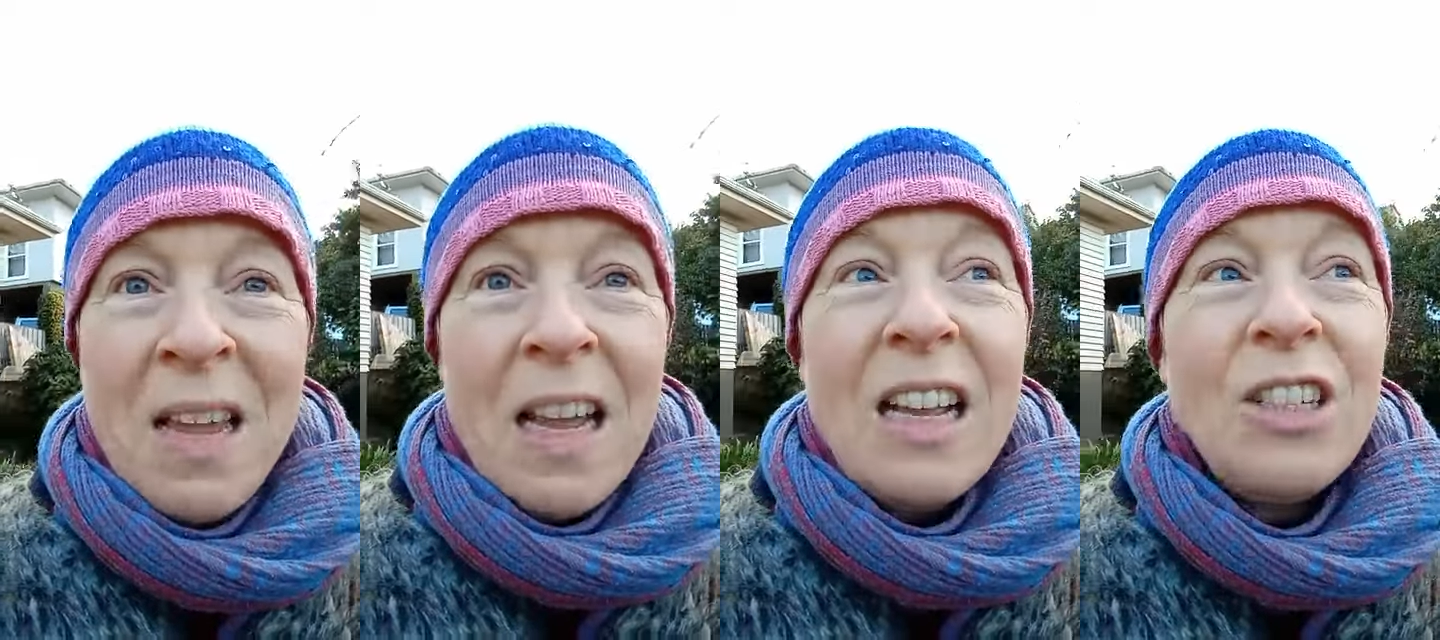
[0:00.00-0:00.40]

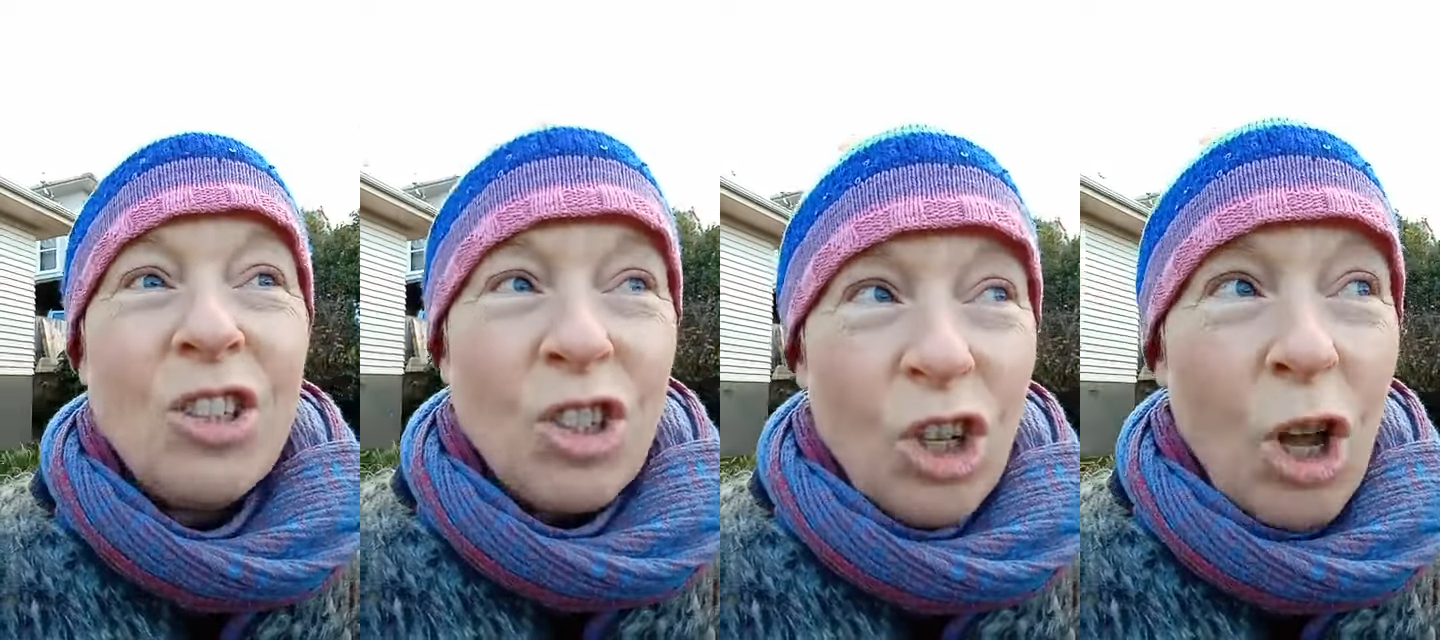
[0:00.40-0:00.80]
it's
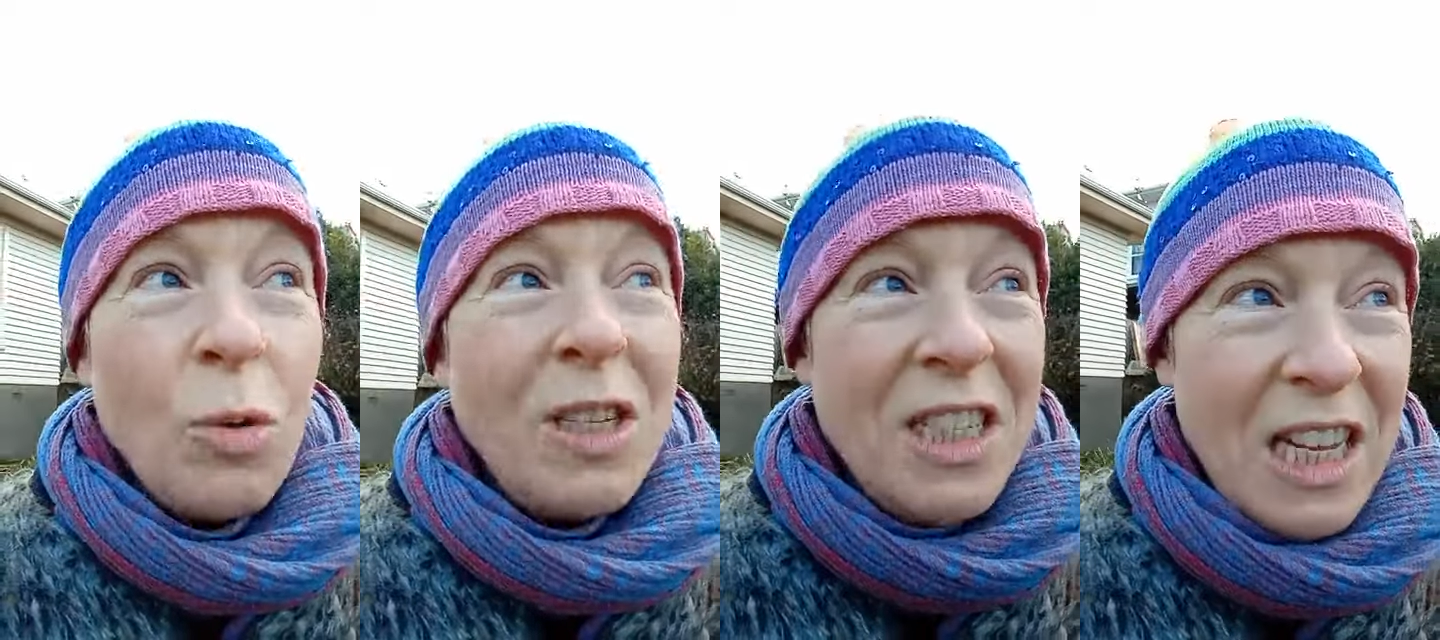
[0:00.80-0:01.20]
so
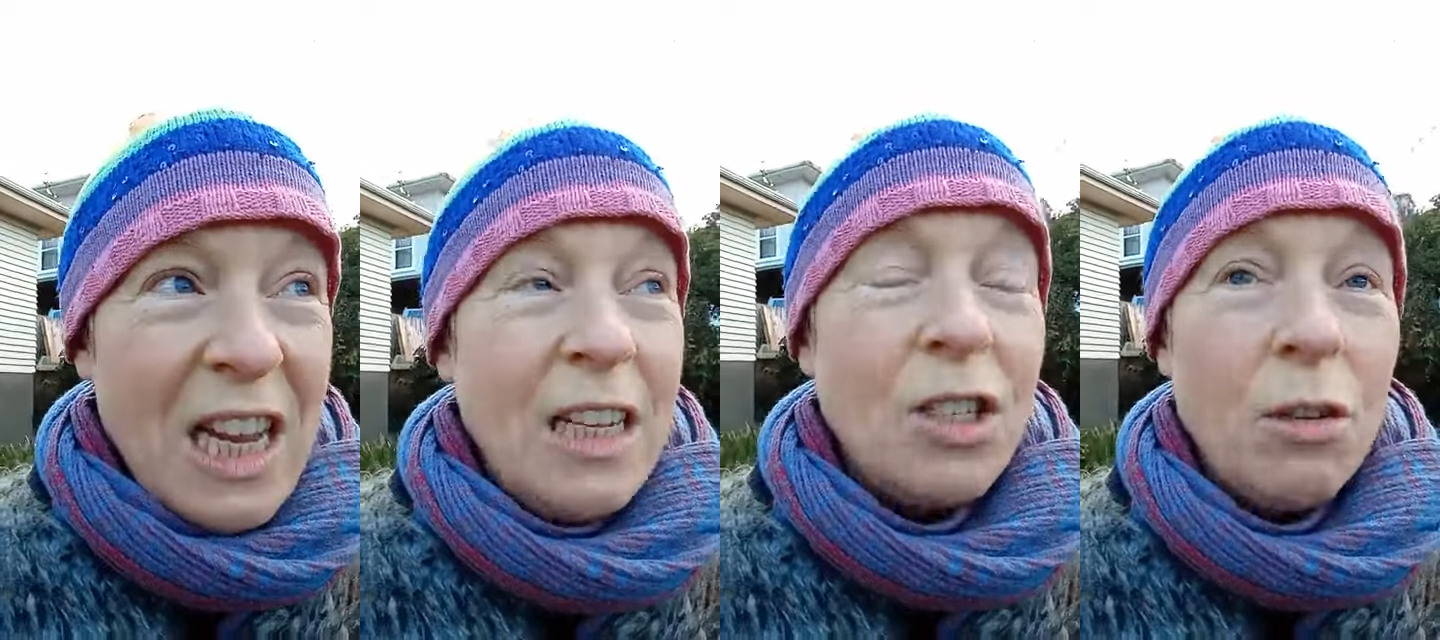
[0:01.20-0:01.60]

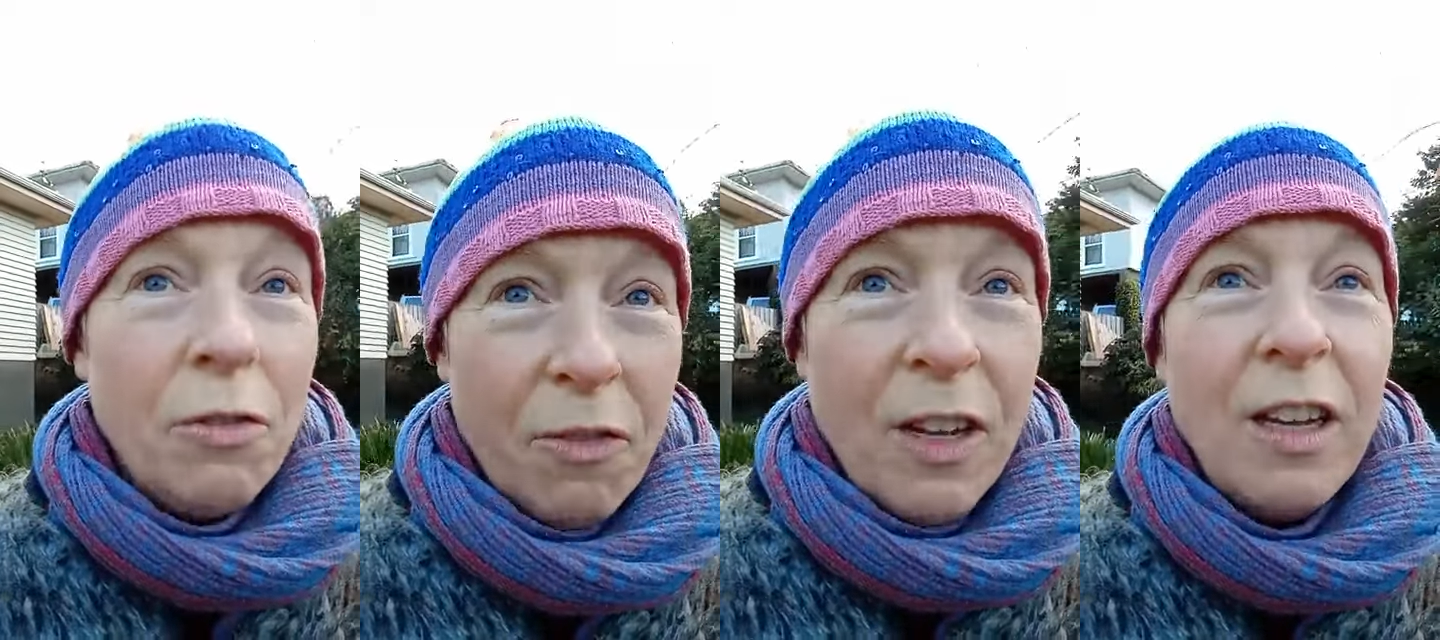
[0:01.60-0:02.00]
intense you
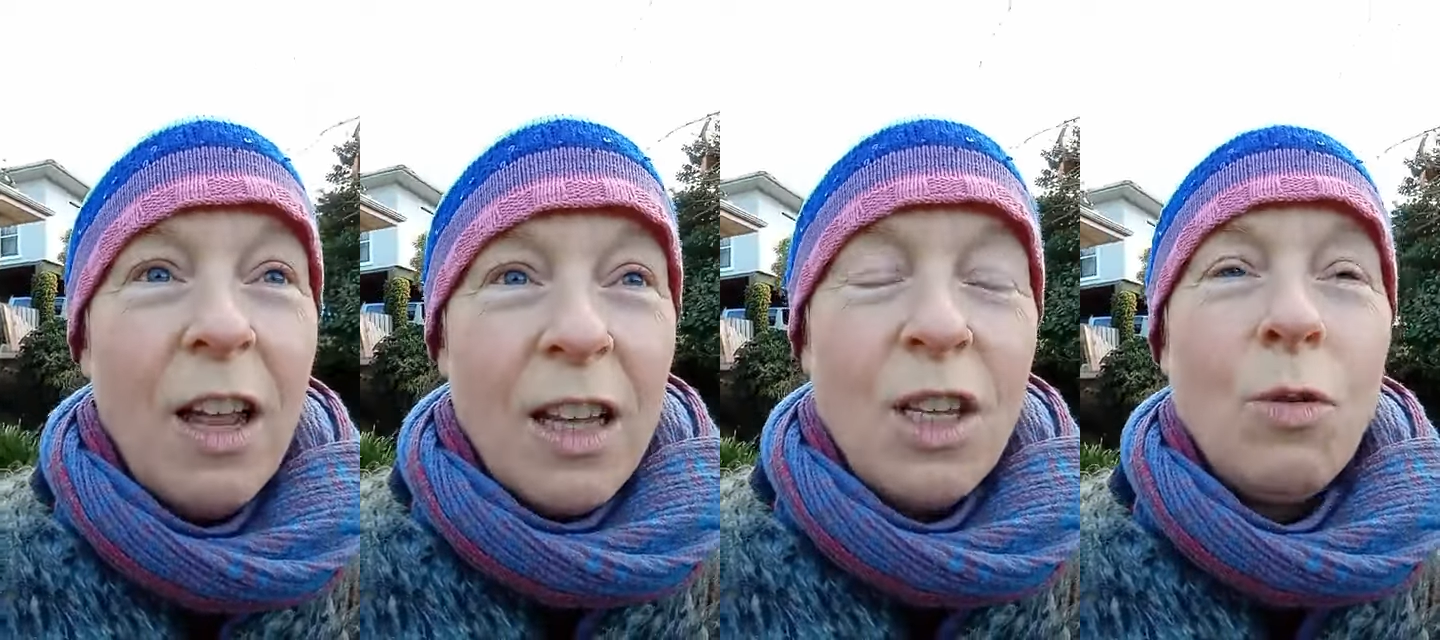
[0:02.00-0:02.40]
feel
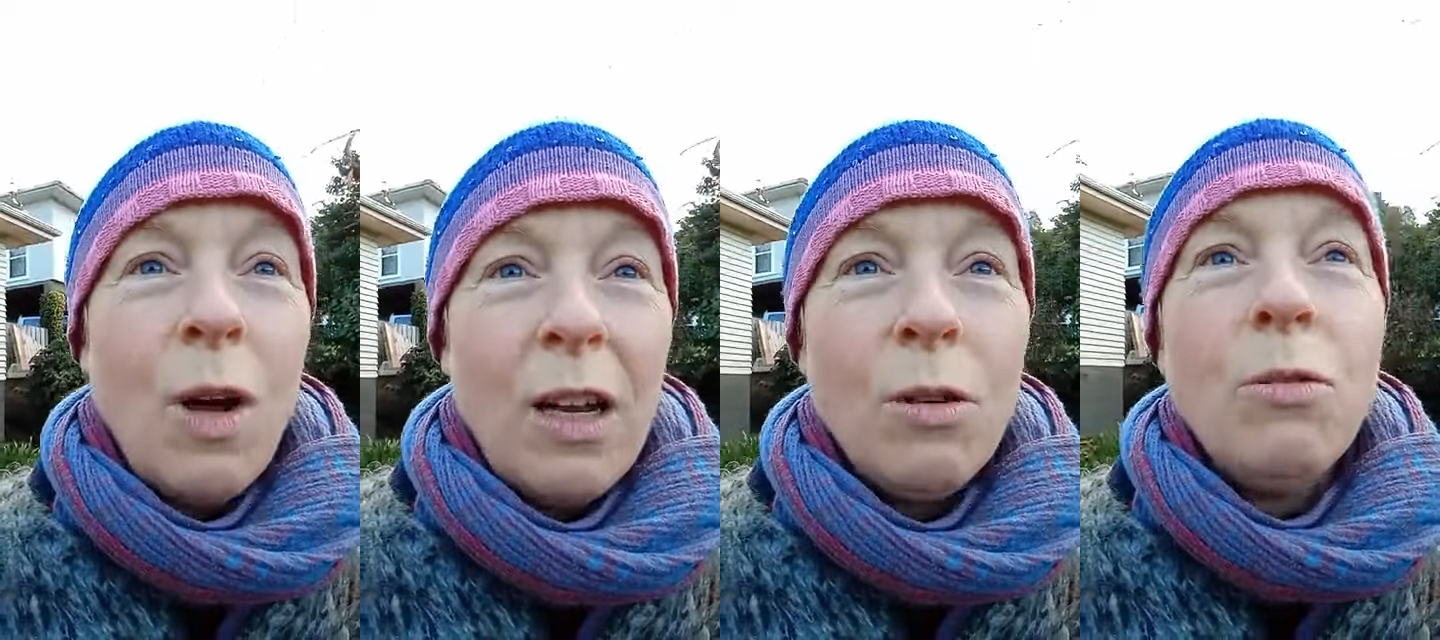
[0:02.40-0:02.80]
like you are
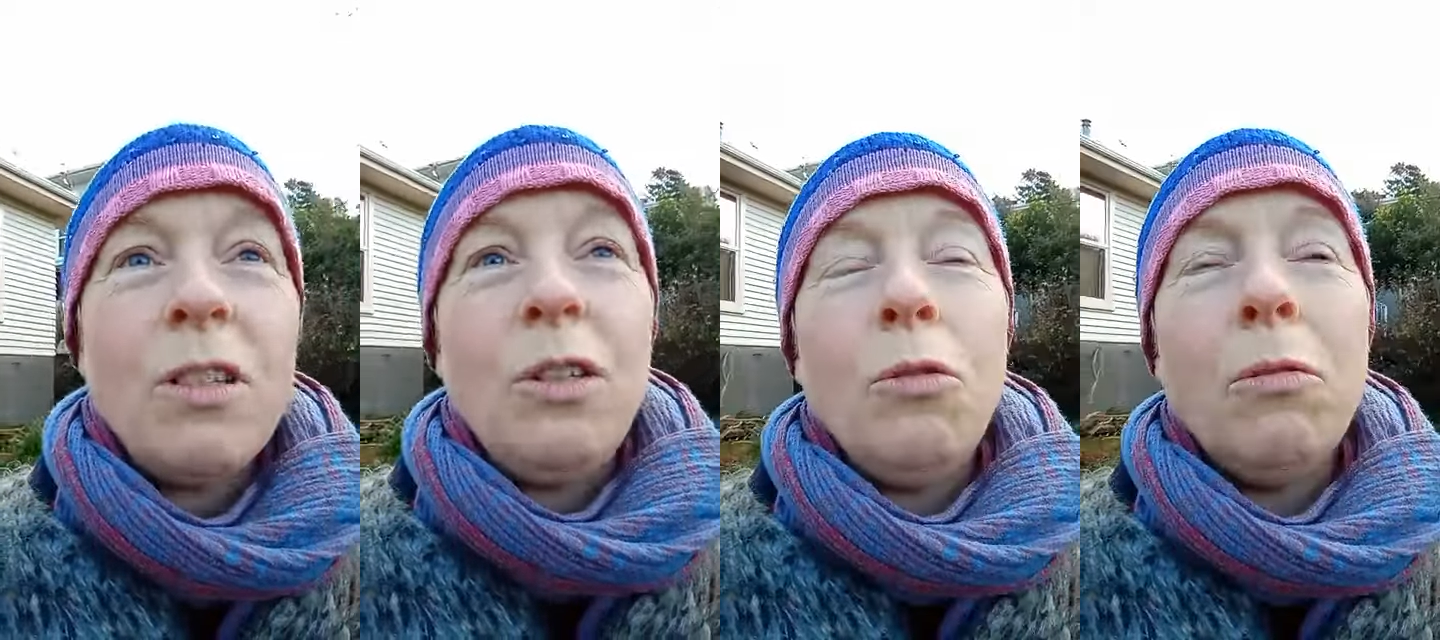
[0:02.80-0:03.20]

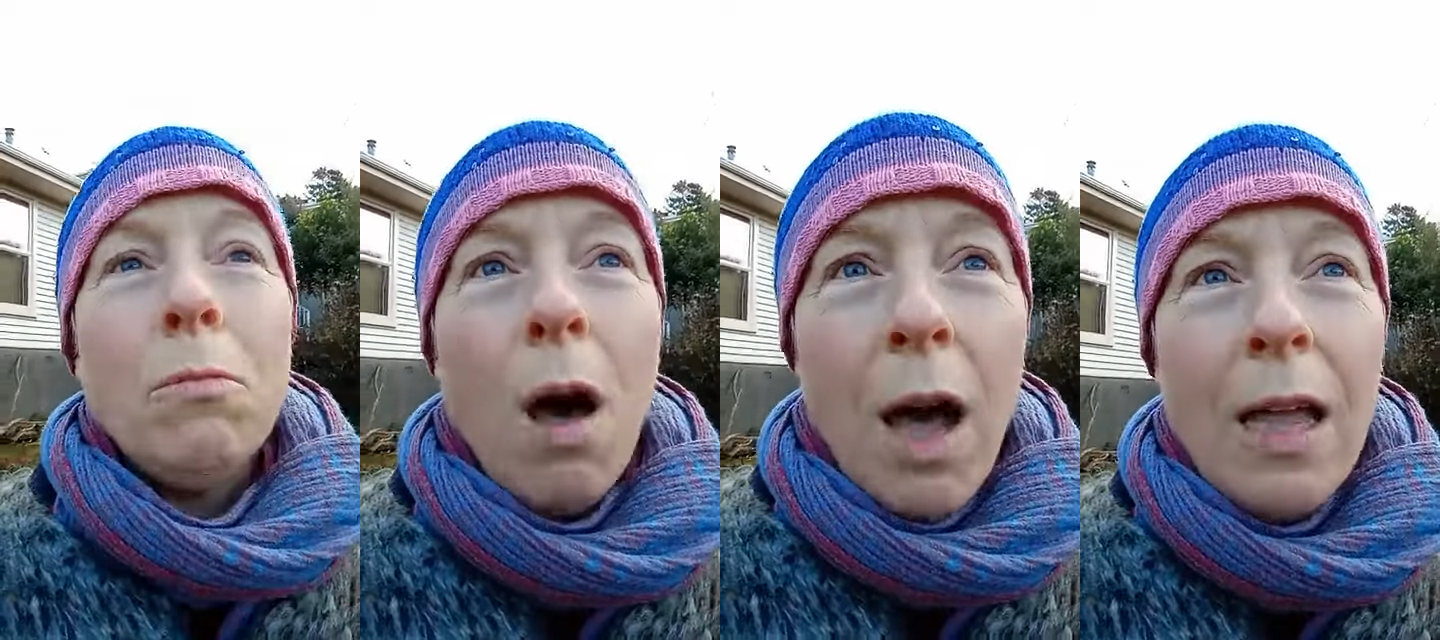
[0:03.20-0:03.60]
losing your
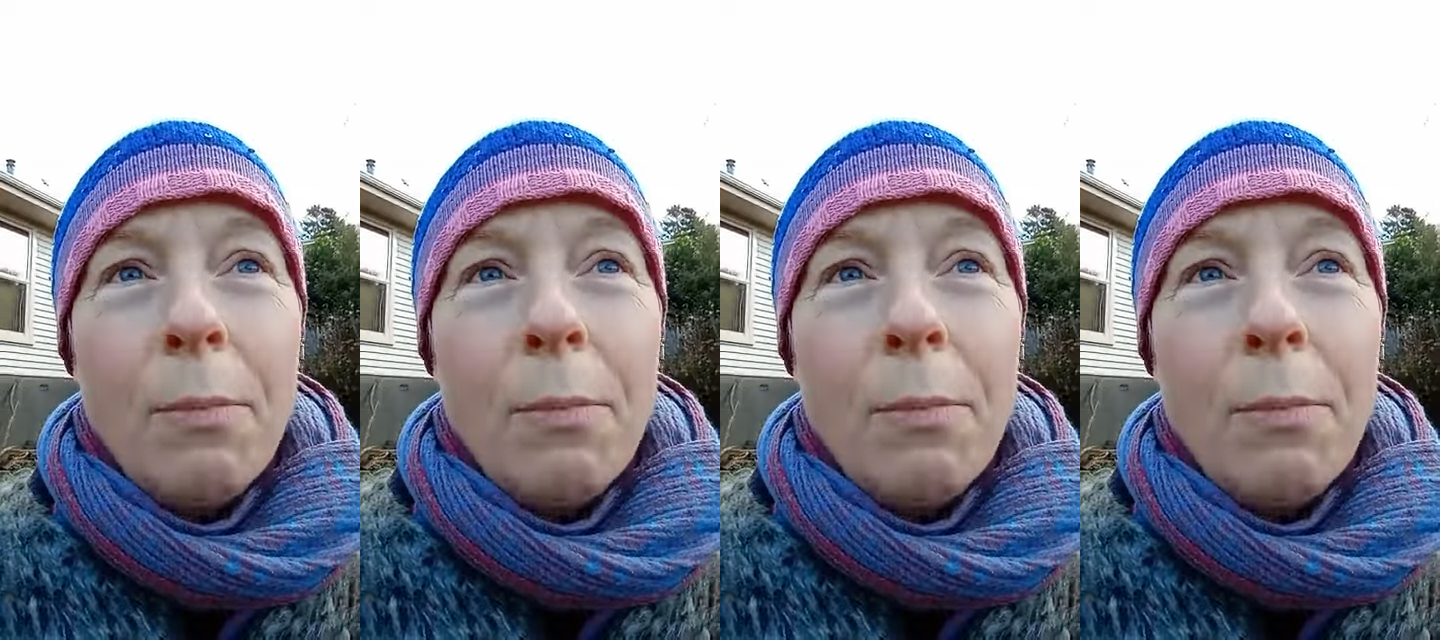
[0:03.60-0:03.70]
mind,